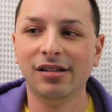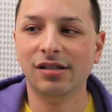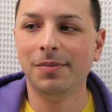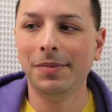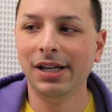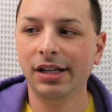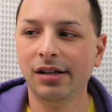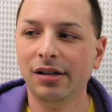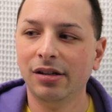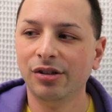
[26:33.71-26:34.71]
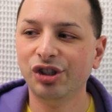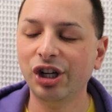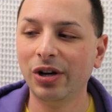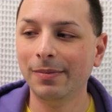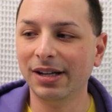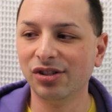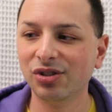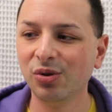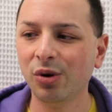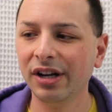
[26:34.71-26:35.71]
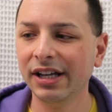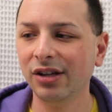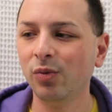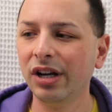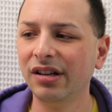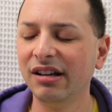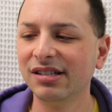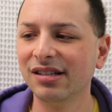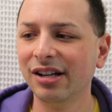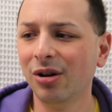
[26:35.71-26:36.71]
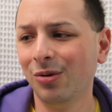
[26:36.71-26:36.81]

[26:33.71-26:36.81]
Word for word: to me sharing my story, and then realizing like,